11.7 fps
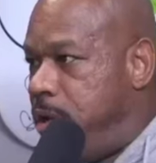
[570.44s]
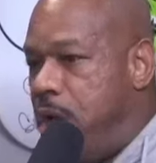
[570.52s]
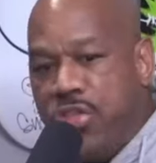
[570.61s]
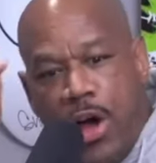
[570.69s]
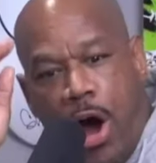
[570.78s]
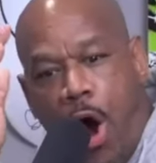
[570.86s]

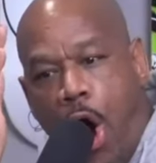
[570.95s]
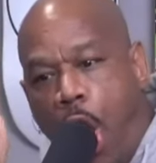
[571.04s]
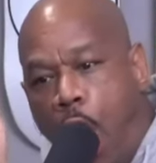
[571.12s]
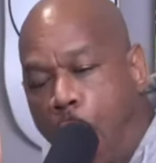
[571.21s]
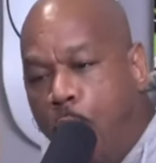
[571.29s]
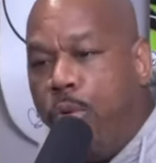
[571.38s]
the
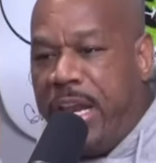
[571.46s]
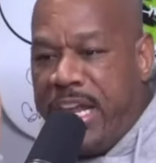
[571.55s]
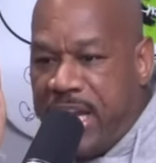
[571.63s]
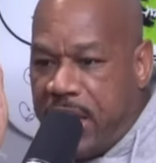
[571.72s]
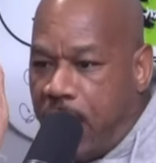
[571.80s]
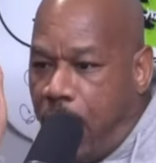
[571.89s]

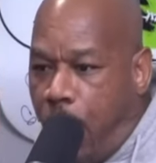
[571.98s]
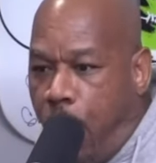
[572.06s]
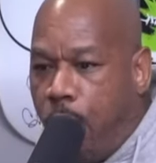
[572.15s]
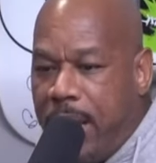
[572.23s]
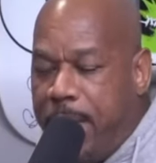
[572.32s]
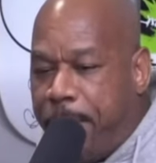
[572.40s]
only
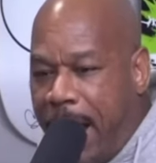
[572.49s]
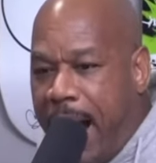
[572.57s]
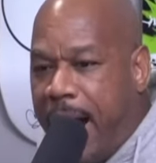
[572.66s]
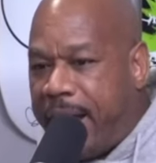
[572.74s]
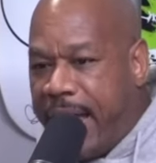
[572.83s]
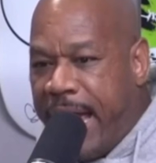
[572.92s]
only
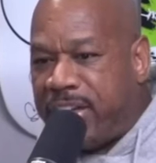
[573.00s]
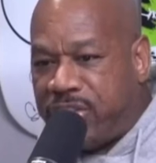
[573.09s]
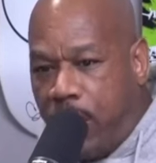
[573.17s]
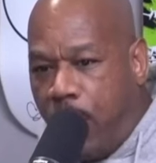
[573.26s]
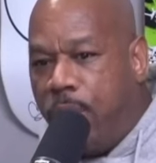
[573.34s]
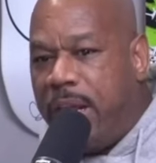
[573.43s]
podcast, the
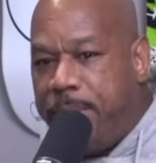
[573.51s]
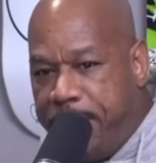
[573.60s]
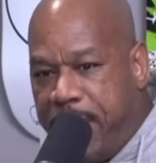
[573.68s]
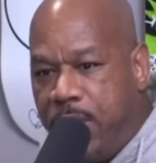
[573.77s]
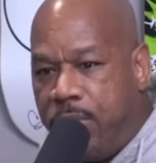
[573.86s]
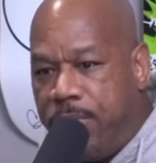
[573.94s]
only
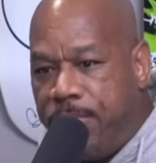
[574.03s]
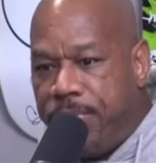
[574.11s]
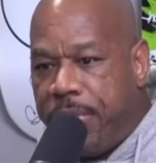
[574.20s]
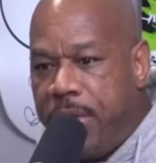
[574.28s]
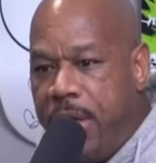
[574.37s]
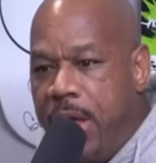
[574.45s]
building
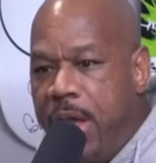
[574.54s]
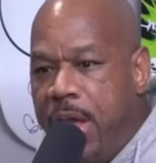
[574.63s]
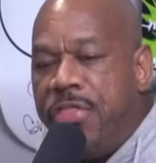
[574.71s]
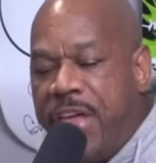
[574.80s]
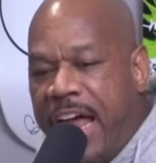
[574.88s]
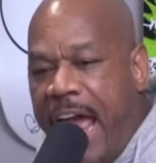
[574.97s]

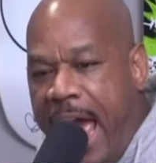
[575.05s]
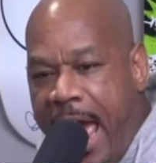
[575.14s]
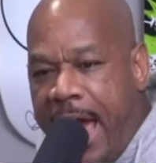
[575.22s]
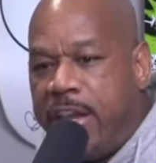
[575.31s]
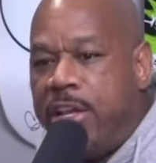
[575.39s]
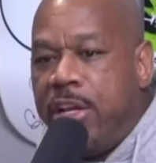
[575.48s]
that
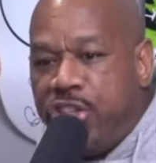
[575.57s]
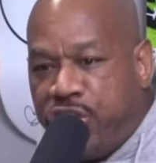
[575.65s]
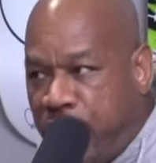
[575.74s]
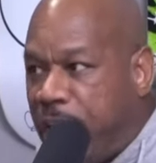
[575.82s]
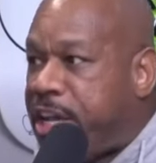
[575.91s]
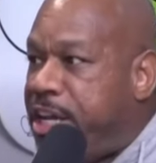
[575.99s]
had
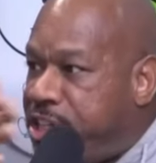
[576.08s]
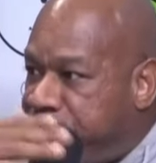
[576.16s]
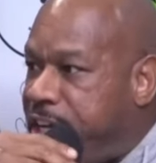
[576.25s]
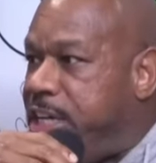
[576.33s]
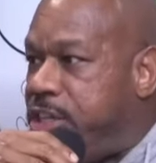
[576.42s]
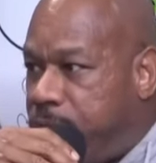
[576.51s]
Chuck E.
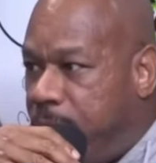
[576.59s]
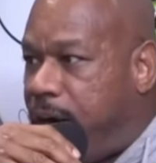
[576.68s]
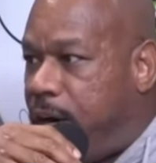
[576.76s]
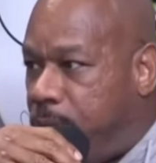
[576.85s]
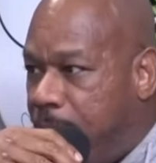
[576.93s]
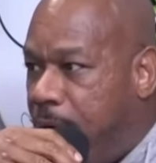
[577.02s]
Cheese running
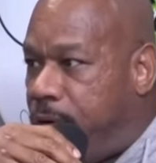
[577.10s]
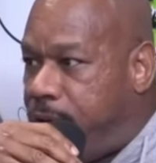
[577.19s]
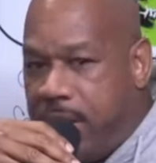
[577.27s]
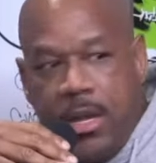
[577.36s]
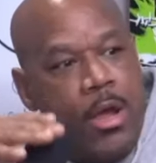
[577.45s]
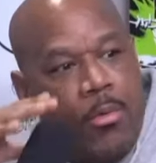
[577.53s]
around
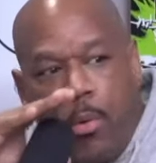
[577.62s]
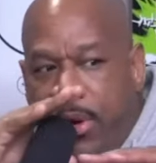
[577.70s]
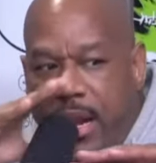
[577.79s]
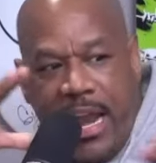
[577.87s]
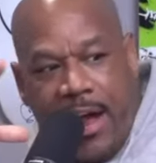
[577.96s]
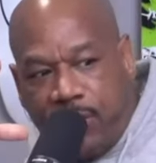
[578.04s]
it, well, we
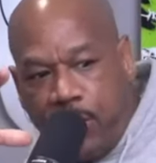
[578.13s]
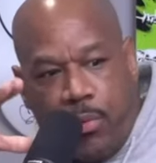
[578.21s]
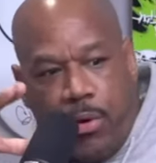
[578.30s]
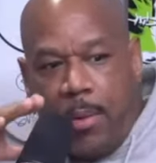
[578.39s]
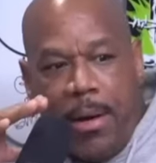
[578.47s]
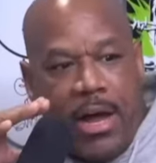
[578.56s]
didn't have to worry
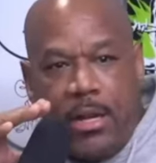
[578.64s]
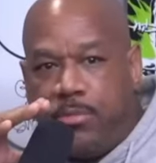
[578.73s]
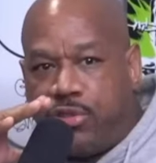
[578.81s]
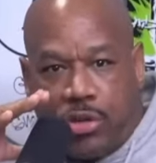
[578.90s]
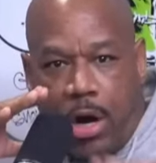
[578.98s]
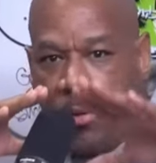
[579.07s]
about him
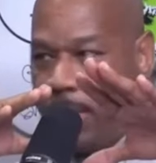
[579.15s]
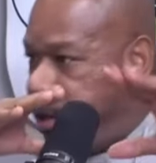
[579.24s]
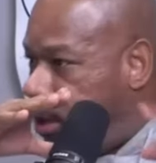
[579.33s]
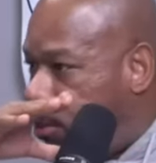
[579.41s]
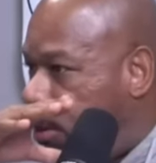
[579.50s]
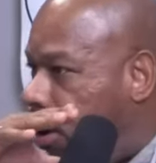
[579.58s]
scurrying in
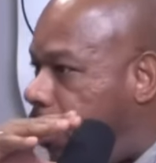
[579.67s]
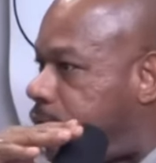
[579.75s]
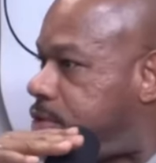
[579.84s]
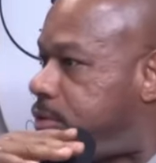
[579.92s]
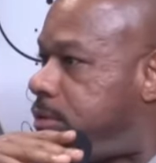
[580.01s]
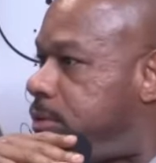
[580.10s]
the
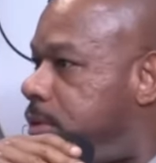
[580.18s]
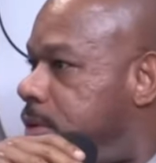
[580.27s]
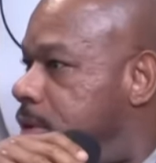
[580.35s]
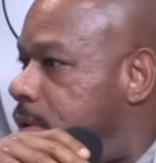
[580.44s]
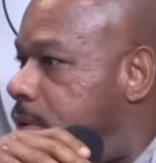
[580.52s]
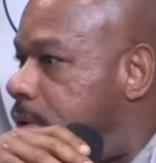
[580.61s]
walls. Oh
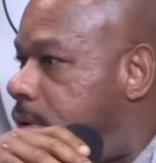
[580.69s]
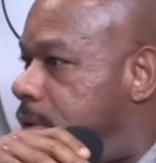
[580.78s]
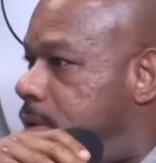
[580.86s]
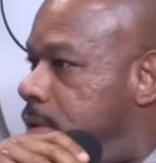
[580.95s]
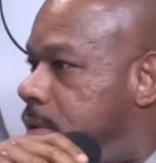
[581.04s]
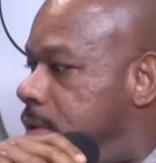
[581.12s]
man, hmm.
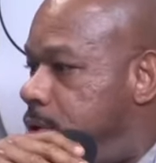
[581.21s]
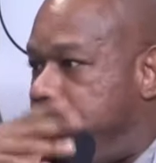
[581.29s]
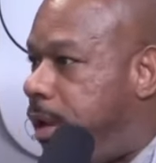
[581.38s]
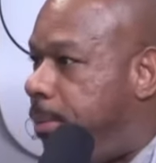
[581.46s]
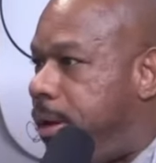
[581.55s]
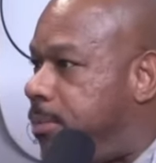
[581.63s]
that's crazy. You get
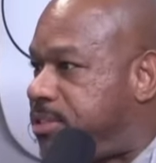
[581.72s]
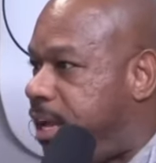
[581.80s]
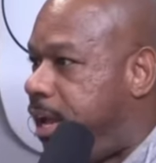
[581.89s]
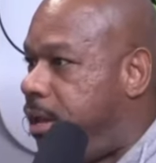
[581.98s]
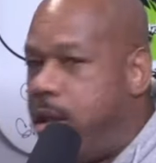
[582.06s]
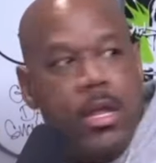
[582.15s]
what I'm
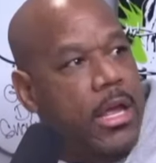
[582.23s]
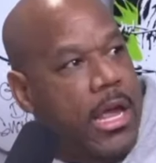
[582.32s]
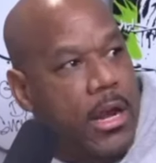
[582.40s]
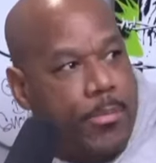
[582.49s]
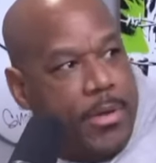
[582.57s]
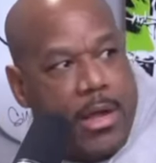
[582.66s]
Chuck saying? E. It'll
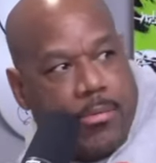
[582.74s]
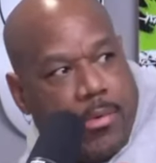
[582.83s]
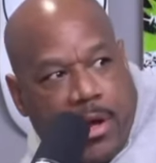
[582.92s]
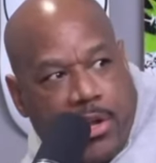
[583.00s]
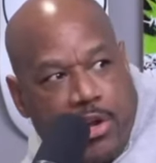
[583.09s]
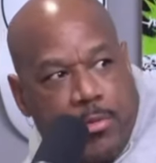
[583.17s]
be a, a
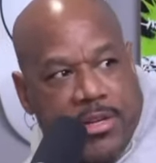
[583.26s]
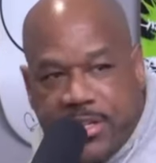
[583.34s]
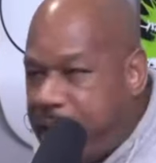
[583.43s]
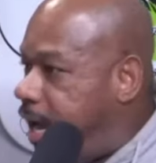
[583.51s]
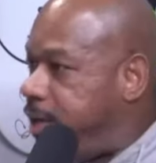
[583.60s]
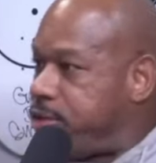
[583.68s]
human-sized